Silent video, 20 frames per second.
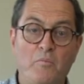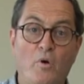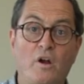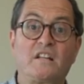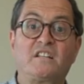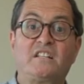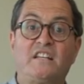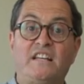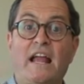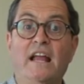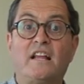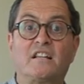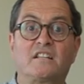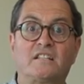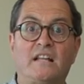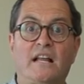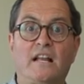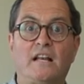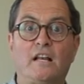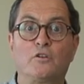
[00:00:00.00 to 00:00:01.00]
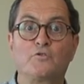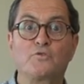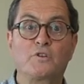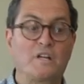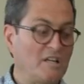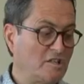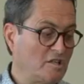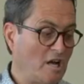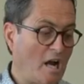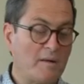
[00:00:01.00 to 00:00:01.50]
Morgan. Today on the Slanted Lens, we're
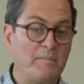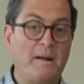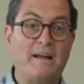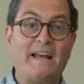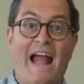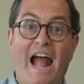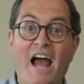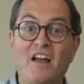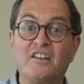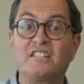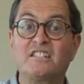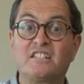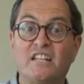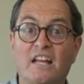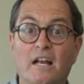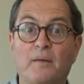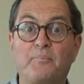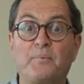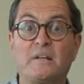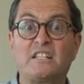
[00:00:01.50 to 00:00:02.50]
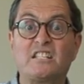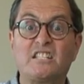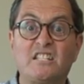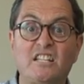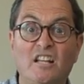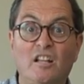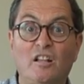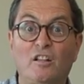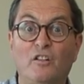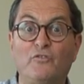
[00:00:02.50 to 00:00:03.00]
going to talk about how to set up a
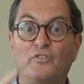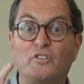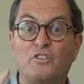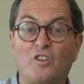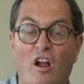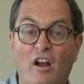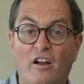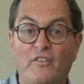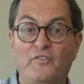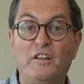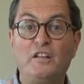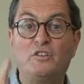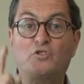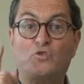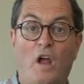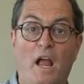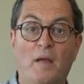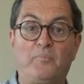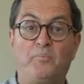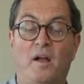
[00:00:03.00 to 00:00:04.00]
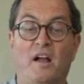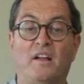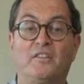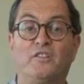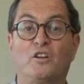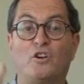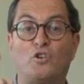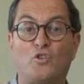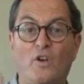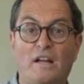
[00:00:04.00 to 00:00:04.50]
still photography
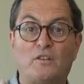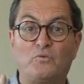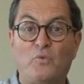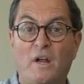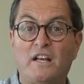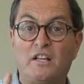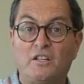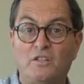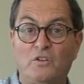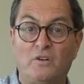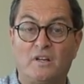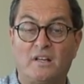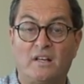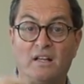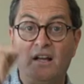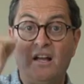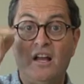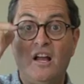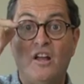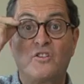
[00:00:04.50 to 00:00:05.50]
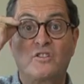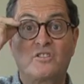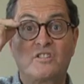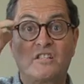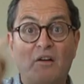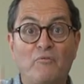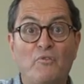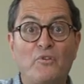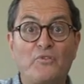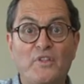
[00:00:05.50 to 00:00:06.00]
tripod, the correct way to do it. There's
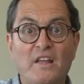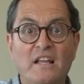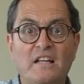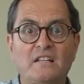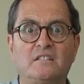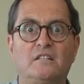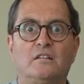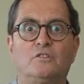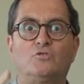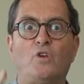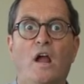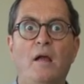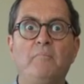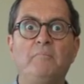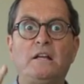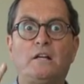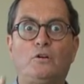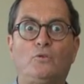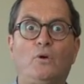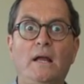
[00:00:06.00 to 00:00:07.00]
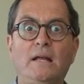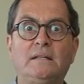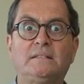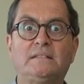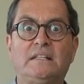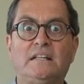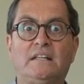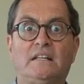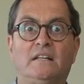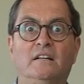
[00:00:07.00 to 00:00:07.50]
several things that drive me
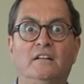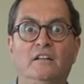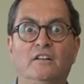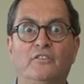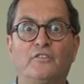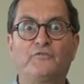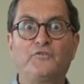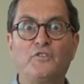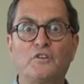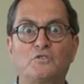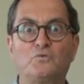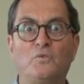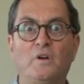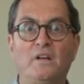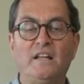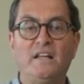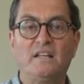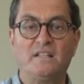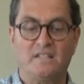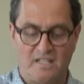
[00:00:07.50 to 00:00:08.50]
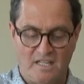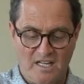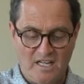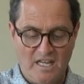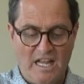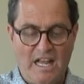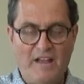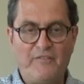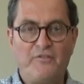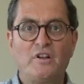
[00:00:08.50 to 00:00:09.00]
crazy. The first one is,
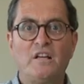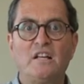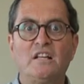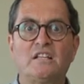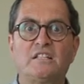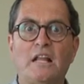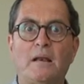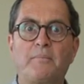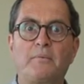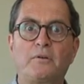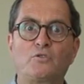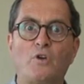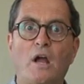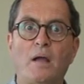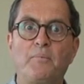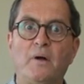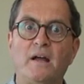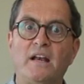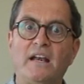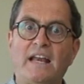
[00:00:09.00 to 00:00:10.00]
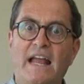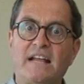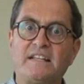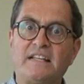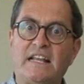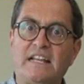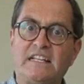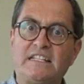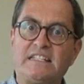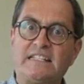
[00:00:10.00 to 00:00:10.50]
if you're going to set up a tripod, it
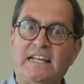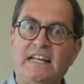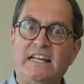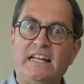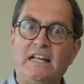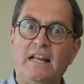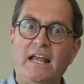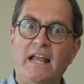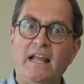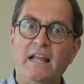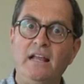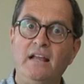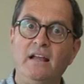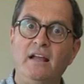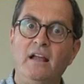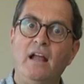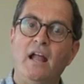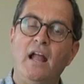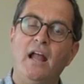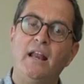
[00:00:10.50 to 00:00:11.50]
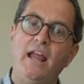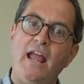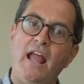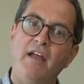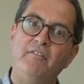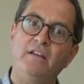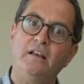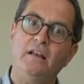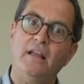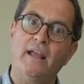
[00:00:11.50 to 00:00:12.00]
has a skinny leg and a
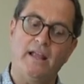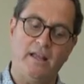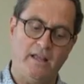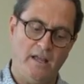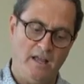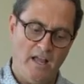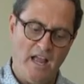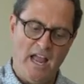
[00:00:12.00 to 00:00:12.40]
heavy leg.